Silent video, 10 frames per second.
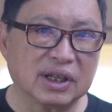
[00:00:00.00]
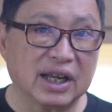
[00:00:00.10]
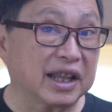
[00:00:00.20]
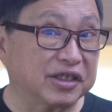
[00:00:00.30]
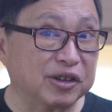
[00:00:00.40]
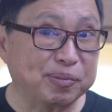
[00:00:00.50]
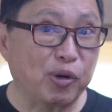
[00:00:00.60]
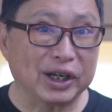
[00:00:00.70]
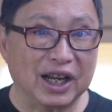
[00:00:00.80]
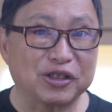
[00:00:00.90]
At this
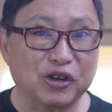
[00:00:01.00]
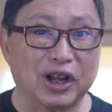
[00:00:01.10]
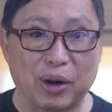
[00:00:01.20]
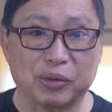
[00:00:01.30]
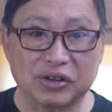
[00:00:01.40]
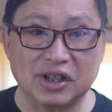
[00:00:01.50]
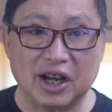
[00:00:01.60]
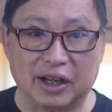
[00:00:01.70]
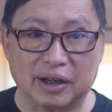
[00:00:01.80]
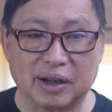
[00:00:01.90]
point, I thought I was
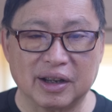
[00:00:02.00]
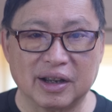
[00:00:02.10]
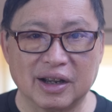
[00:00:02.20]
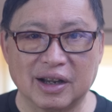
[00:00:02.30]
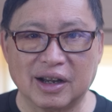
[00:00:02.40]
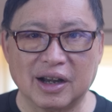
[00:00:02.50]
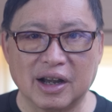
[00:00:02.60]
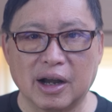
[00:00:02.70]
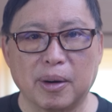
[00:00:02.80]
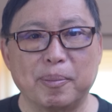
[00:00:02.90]
done.
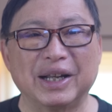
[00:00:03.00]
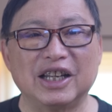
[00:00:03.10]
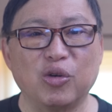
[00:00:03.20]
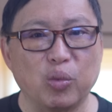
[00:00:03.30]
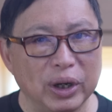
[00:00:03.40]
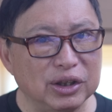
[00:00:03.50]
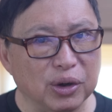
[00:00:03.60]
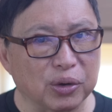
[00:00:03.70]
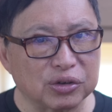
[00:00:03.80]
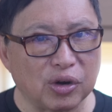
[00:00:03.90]
But in
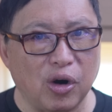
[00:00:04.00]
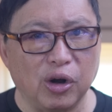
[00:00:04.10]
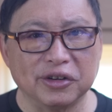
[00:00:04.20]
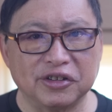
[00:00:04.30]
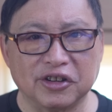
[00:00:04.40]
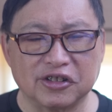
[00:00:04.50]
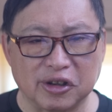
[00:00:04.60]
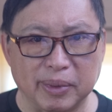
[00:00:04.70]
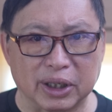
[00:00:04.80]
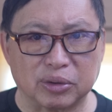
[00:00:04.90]
Windows, all
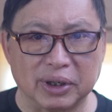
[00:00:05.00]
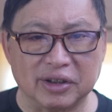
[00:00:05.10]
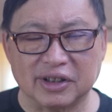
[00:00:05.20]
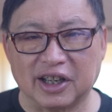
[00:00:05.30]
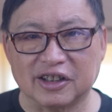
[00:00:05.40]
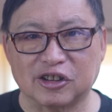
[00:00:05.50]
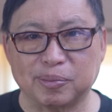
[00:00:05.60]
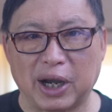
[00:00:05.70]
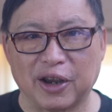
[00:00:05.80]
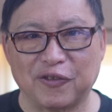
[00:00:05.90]
system entries and
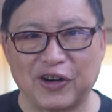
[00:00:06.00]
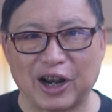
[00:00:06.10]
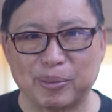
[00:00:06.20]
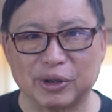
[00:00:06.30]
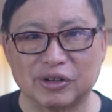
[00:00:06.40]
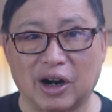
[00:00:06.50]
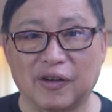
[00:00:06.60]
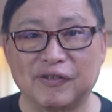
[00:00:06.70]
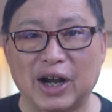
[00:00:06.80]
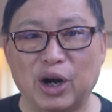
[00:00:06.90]
spy fragments are
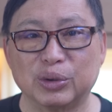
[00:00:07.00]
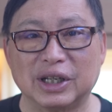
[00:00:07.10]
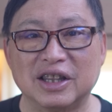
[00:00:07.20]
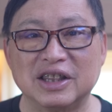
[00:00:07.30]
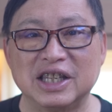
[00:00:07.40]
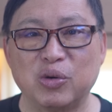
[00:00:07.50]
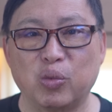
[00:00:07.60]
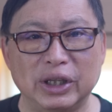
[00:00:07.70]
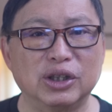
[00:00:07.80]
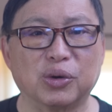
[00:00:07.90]
found in the
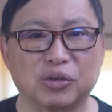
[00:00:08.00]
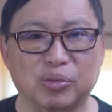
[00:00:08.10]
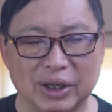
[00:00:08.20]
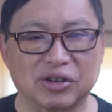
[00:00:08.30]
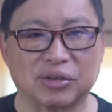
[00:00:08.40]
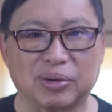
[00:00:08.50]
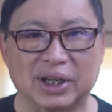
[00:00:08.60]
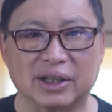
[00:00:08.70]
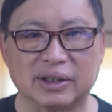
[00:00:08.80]
Windows registry.